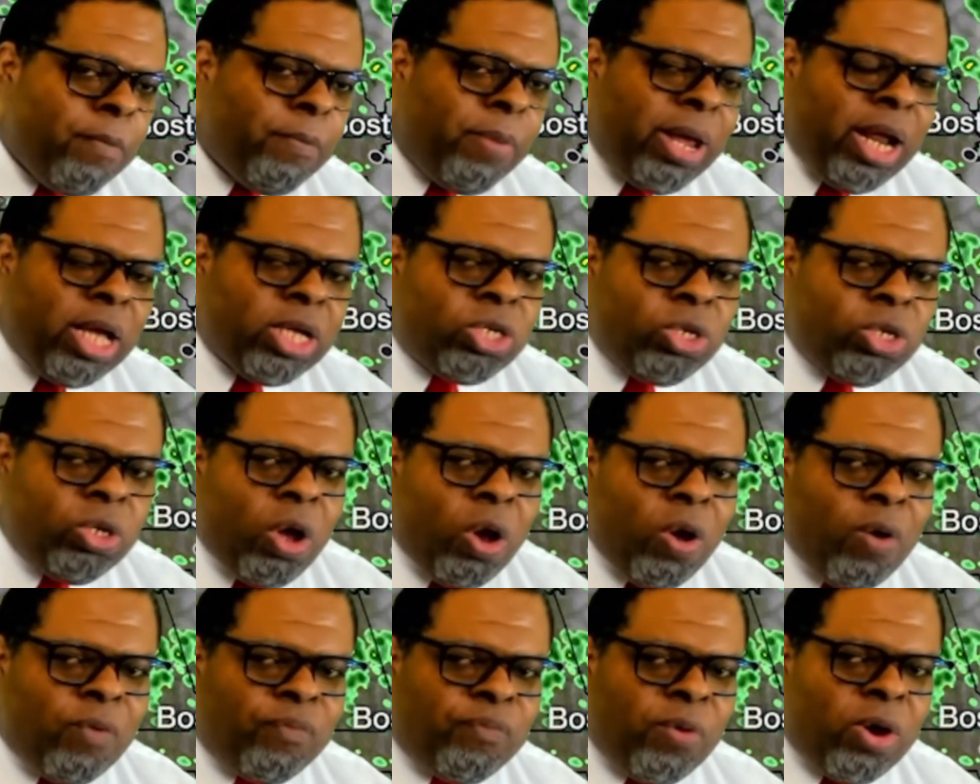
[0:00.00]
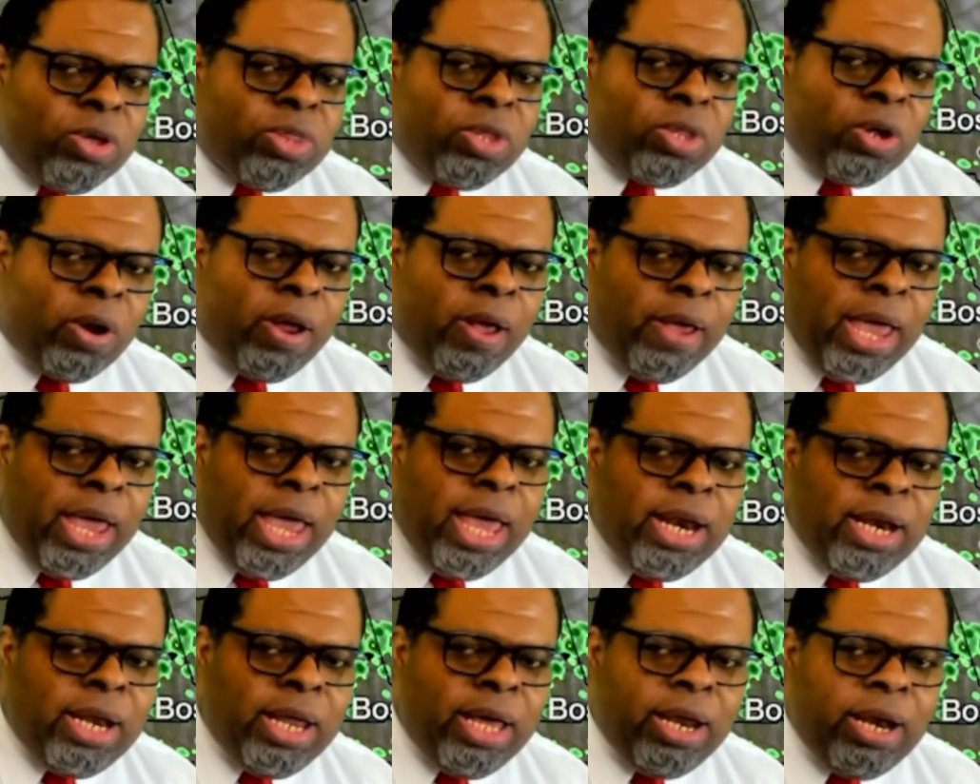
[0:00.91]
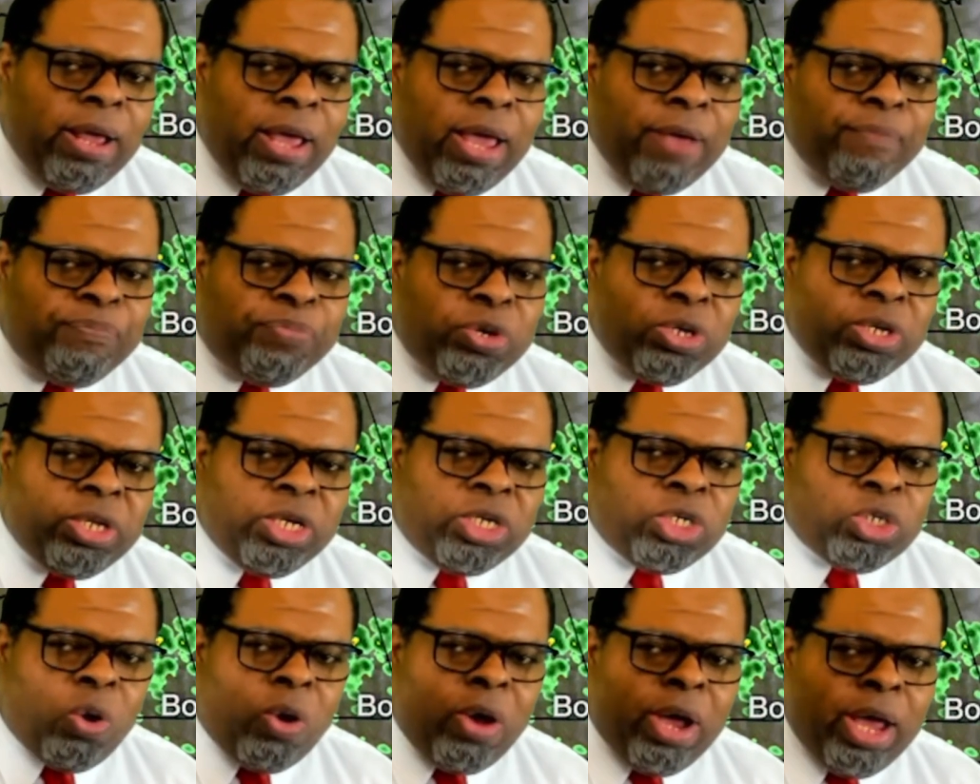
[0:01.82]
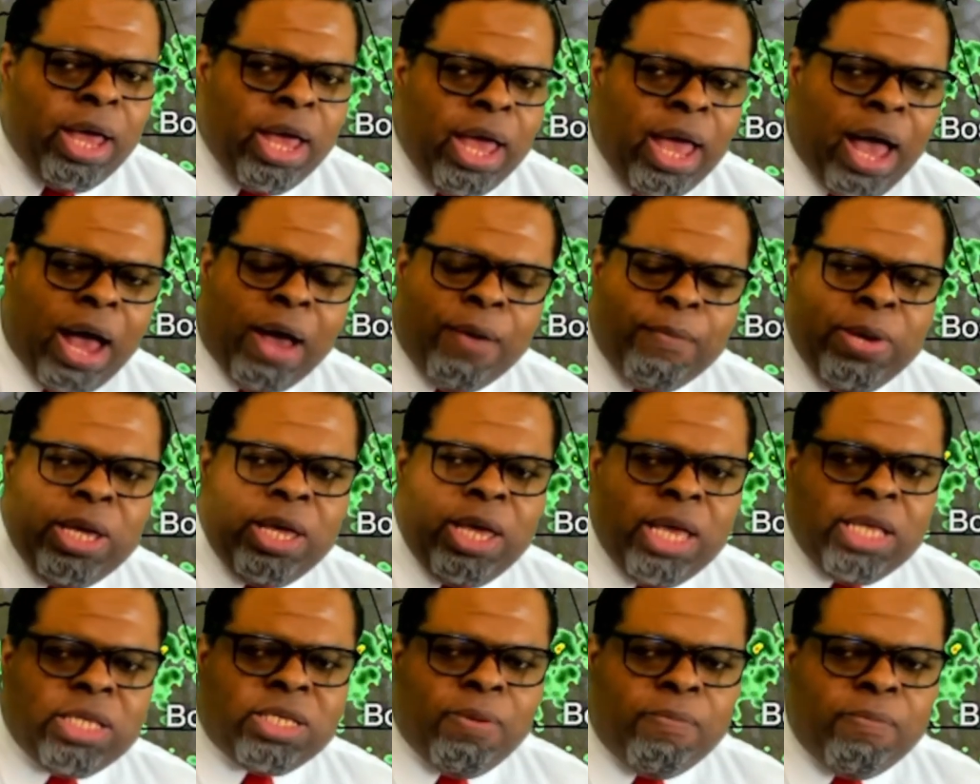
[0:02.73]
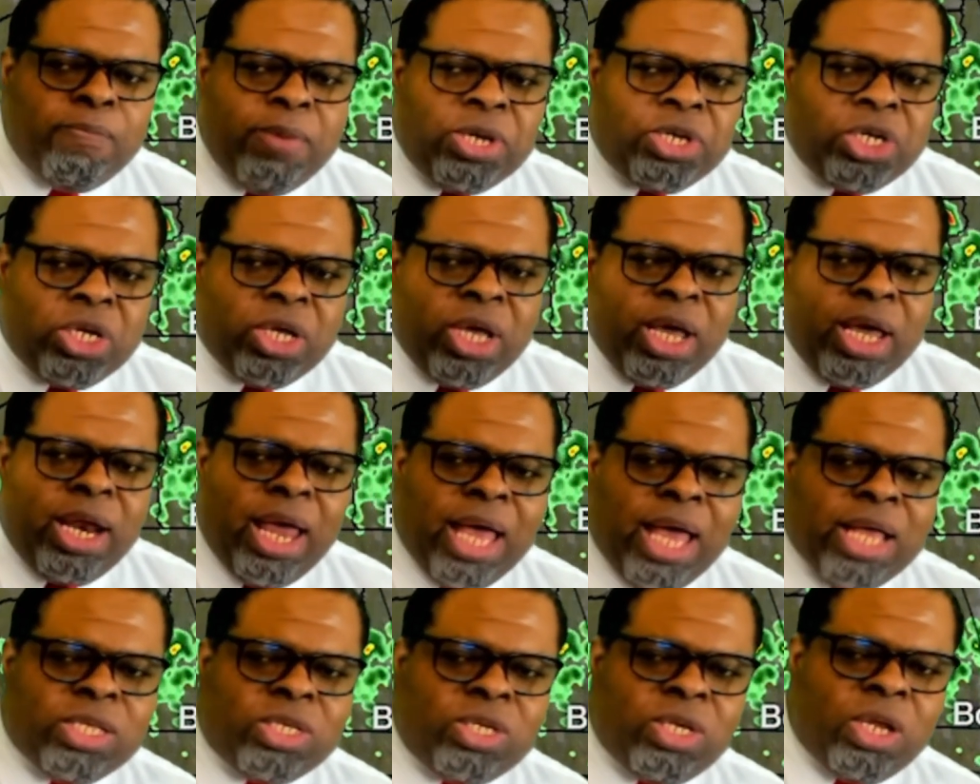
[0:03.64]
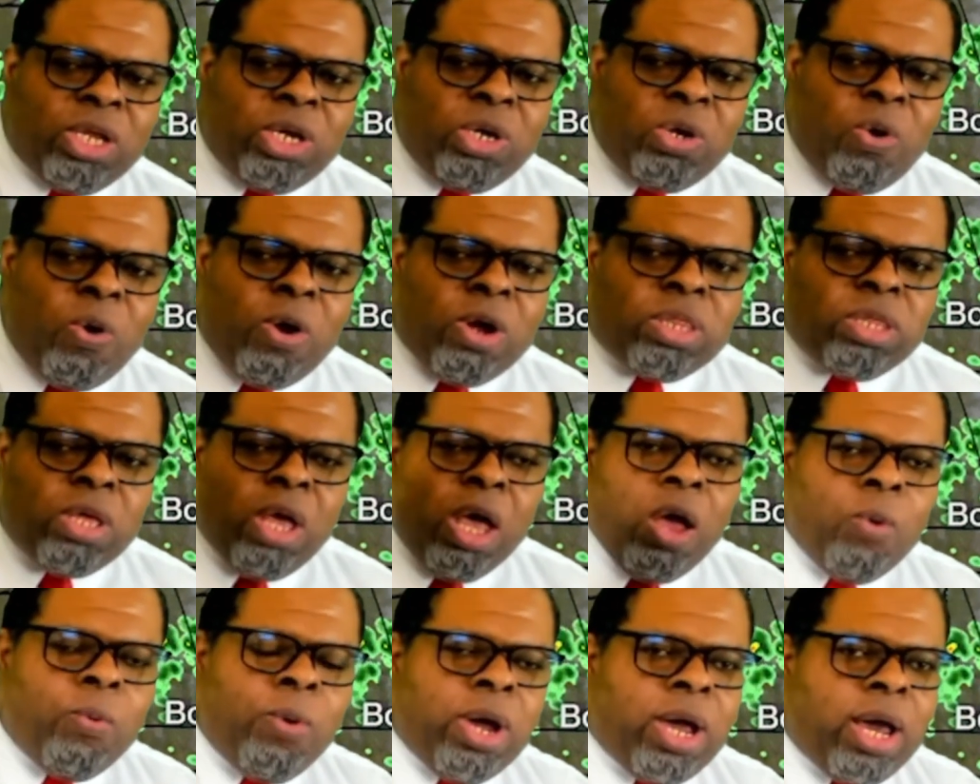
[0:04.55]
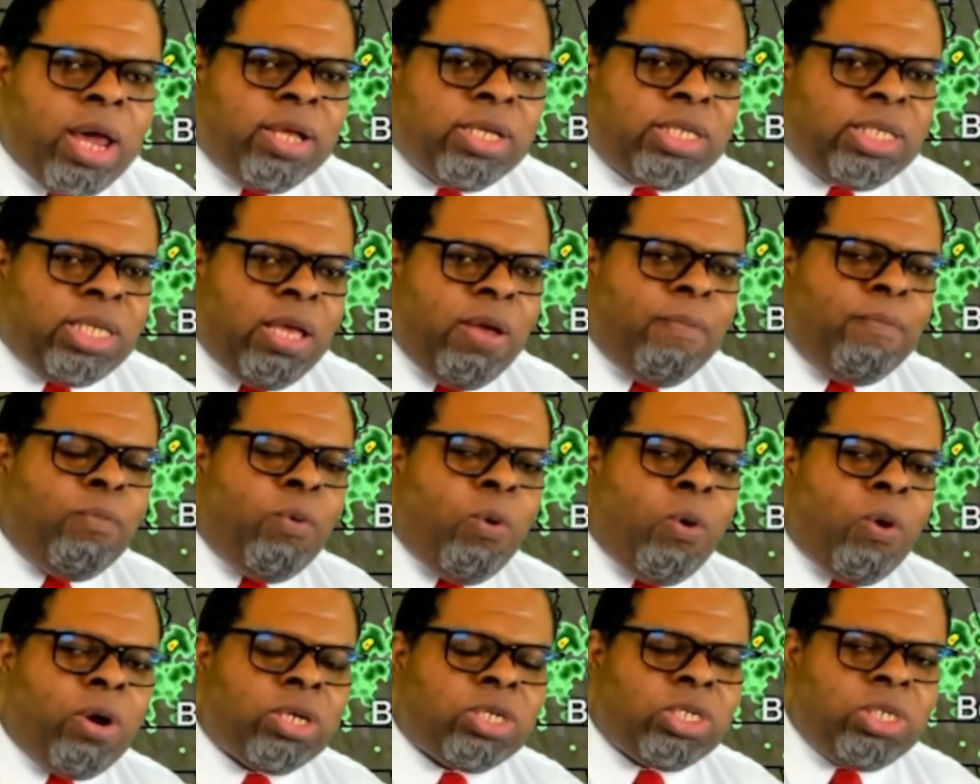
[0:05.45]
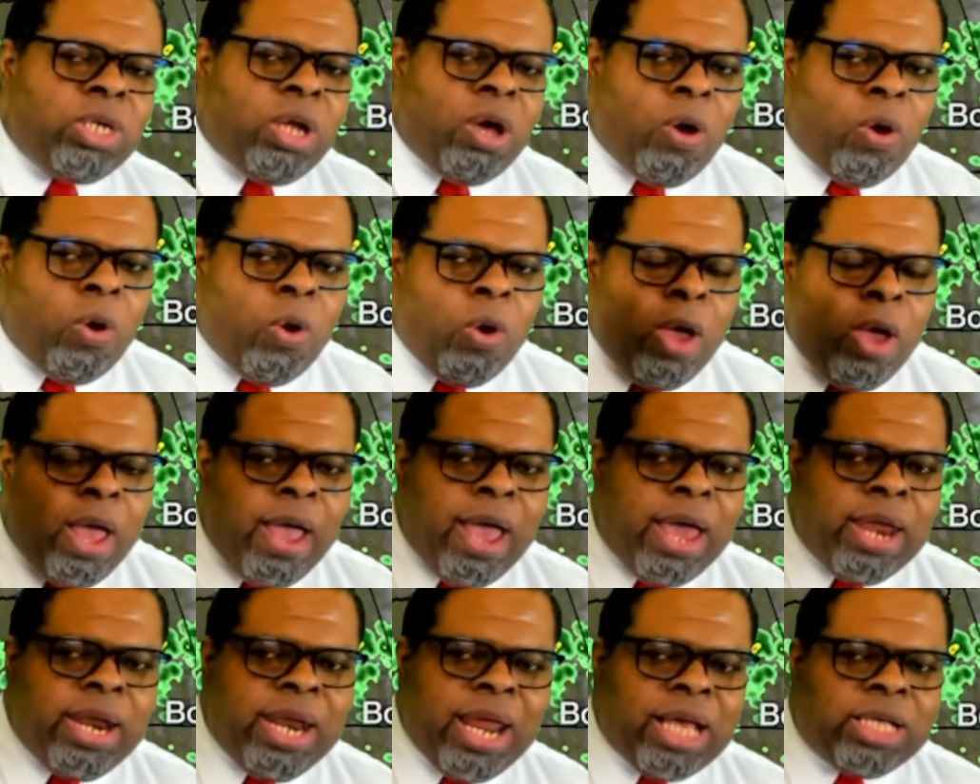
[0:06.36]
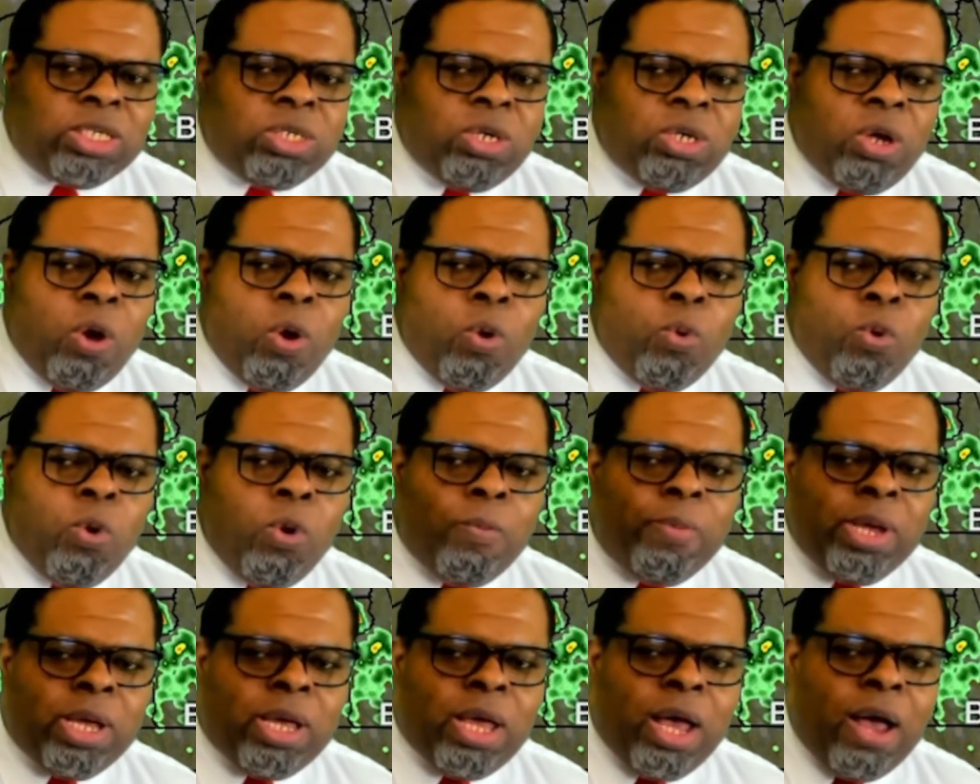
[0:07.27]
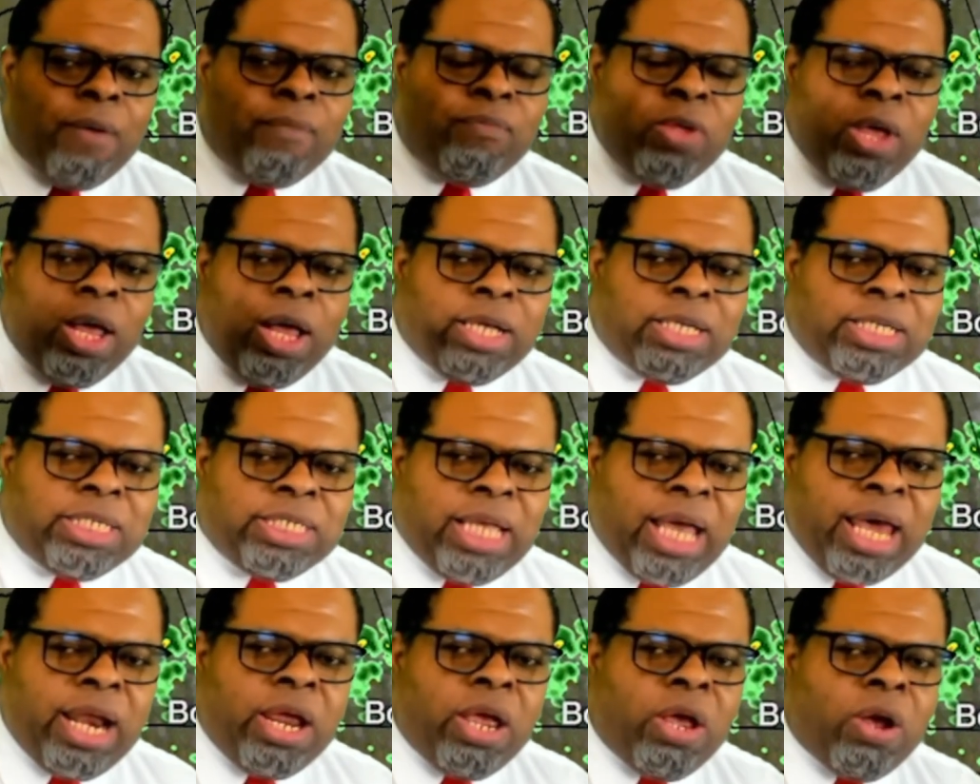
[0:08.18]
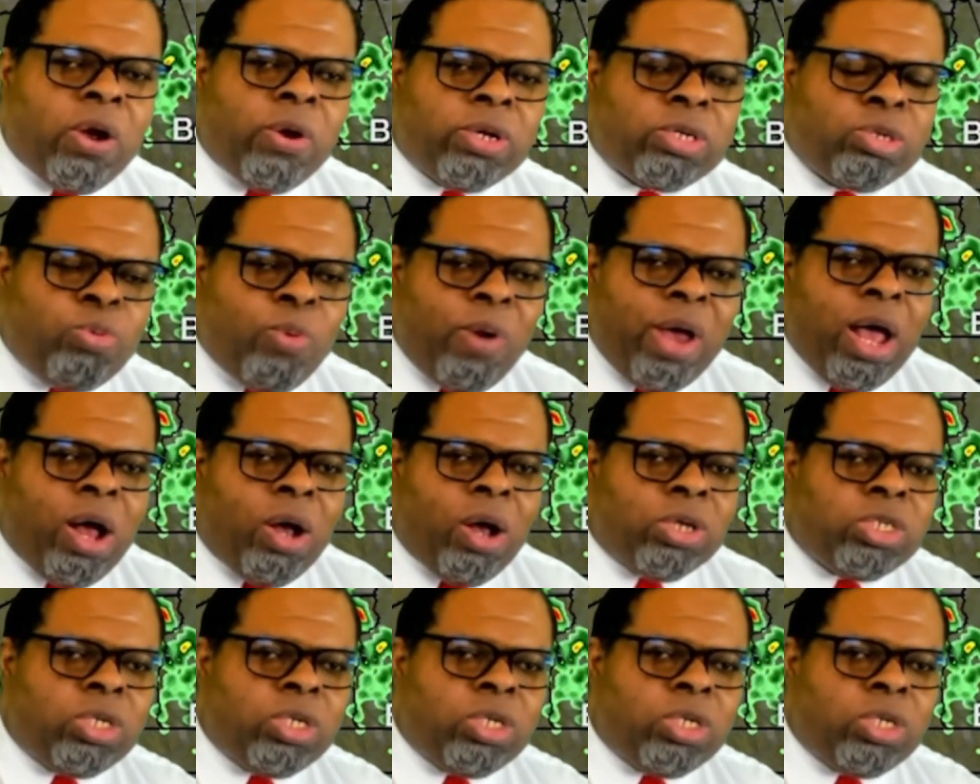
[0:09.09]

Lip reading: but as you go further inland into Michigan and to the north, we're going to see more snow, and that snow will become steadier as well.